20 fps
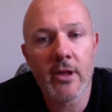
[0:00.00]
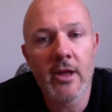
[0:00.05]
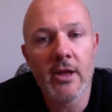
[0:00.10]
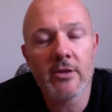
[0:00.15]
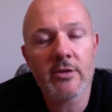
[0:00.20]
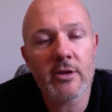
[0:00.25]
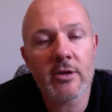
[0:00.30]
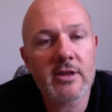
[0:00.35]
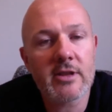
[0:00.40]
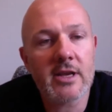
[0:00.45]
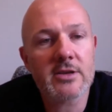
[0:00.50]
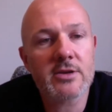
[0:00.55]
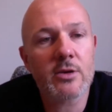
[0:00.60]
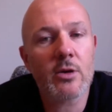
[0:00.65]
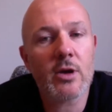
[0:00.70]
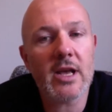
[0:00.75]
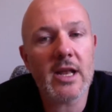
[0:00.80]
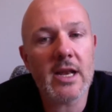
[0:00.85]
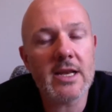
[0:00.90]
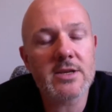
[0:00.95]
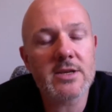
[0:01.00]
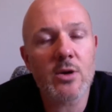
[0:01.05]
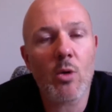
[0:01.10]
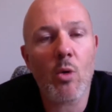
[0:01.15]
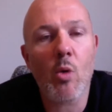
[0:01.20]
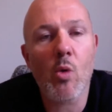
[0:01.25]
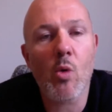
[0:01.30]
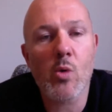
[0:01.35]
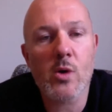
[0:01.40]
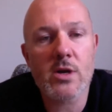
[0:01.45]
So it isn't
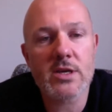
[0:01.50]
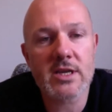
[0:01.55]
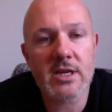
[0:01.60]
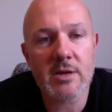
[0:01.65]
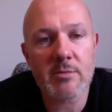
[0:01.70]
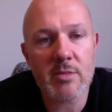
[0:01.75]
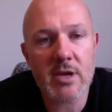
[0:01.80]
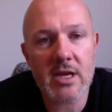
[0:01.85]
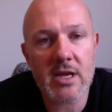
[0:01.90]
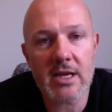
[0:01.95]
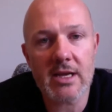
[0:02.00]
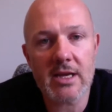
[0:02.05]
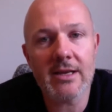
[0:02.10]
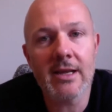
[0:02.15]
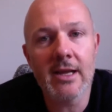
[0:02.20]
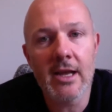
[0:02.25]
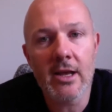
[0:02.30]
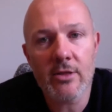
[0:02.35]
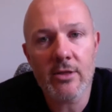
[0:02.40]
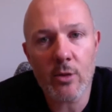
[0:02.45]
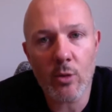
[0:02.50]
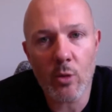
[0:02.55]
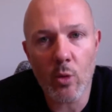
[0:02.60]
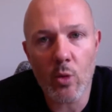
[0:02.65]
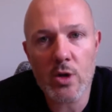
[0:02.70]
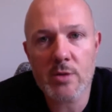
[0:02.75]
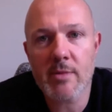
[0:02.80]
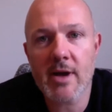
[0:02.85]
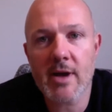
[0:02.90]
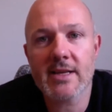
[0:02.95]
always going to mean that
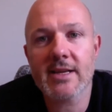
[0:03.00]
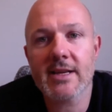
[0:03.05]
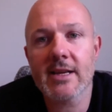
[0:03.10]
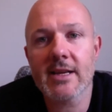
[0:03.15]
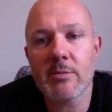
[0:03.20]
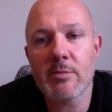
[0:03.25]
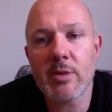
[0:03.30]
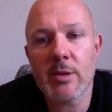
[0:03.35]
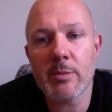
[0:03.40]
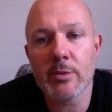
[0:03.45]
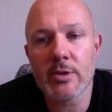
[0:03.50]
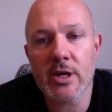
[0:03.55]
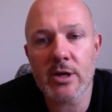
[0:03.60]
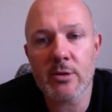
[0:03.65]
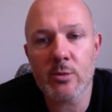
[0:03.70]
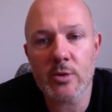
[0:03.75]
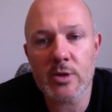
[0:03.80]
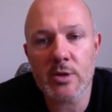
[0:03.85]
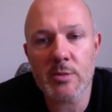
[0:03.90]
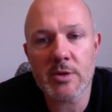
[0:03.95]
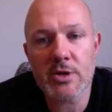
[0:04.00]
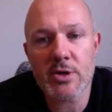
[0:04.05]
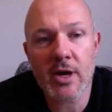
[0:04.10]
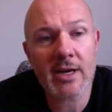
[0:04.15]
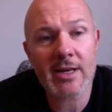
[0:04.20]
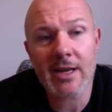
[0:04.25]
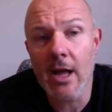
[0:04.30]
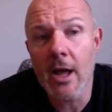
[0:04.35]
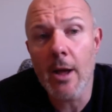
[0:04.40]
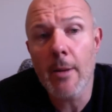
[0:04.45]
automatically people don't want to be tracked.